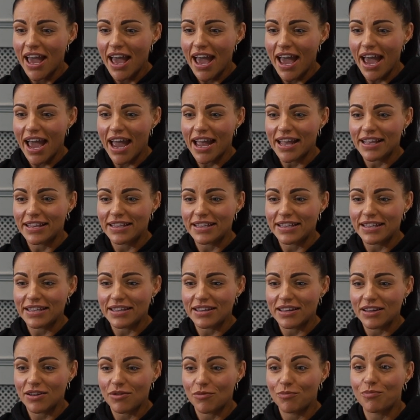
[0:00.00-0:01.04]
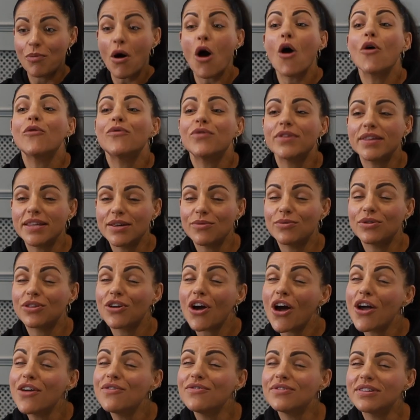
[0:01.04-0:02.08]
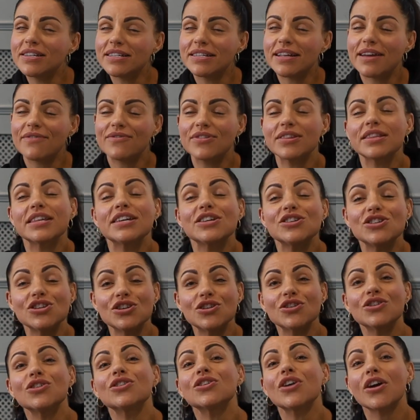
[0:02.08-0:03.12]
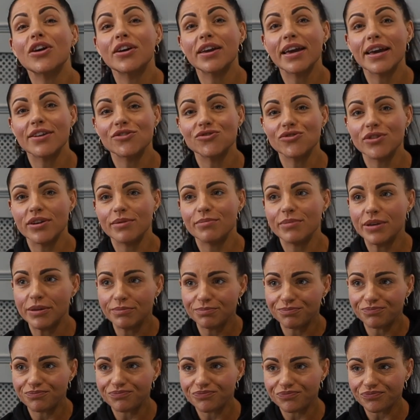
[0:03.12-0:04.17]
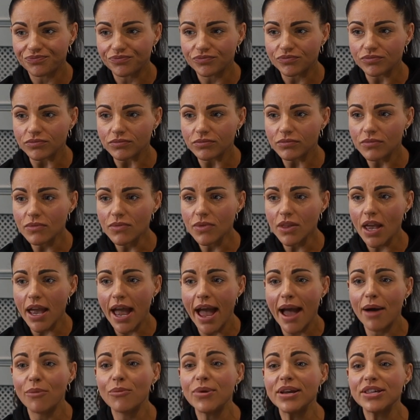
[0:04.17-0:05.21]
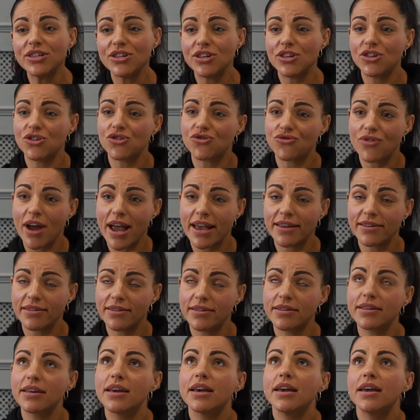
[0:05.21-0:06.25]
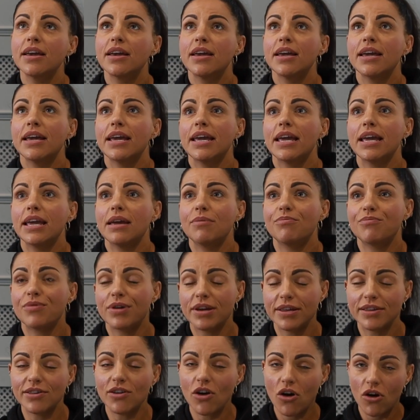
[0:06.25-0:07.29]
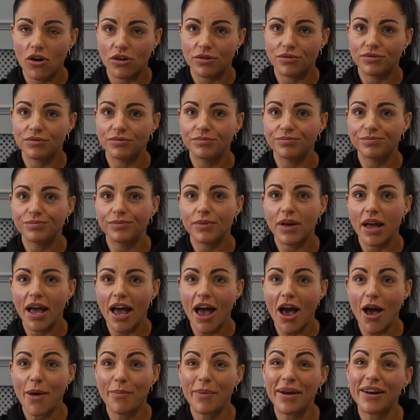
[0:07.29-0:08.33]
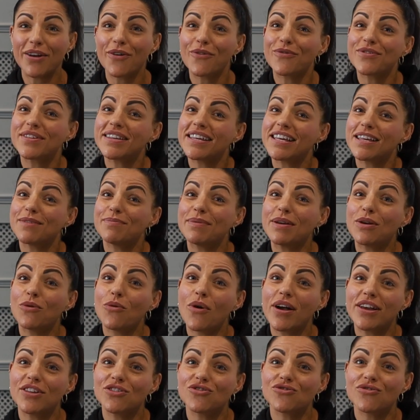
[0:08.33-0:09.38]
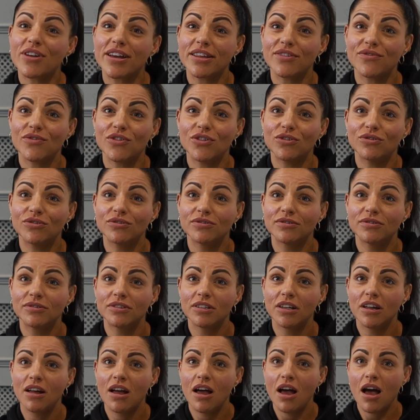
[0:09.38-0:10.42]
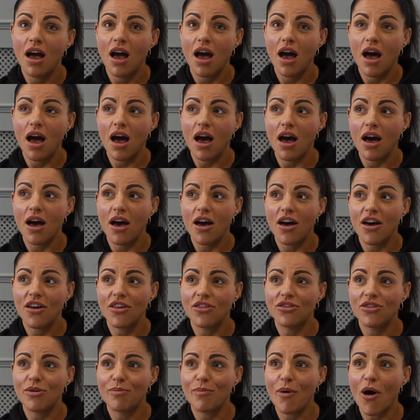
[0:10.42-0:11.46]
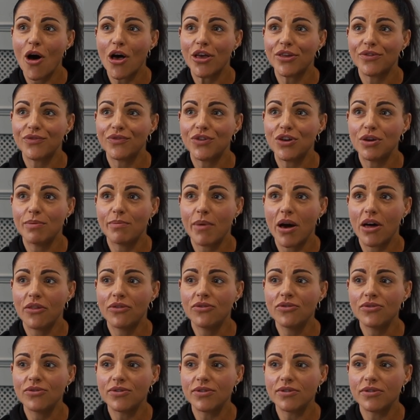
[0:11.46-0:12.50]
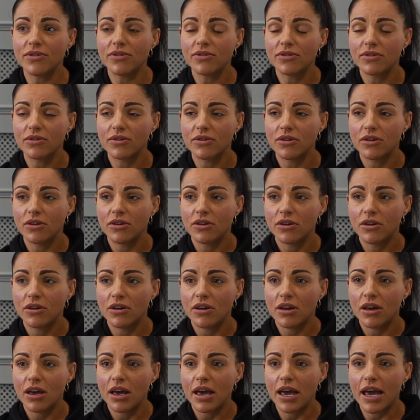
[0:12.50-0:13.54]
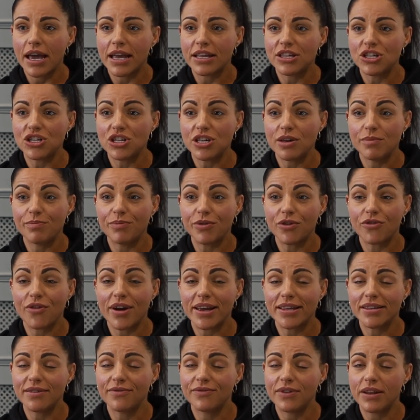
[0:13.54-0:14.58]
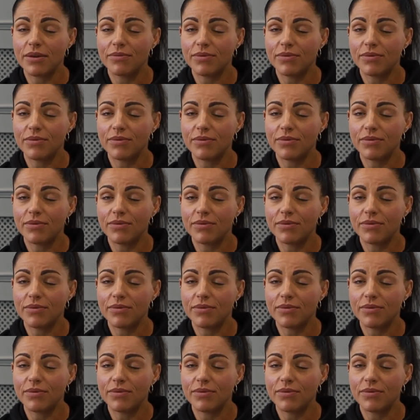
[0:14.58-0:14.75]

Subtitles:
but obviously with COVID and everything, she couldn't go and get treatment. And when she's stressed, it brings it on. And obviously it's been quite stressful the past few months. And she progressively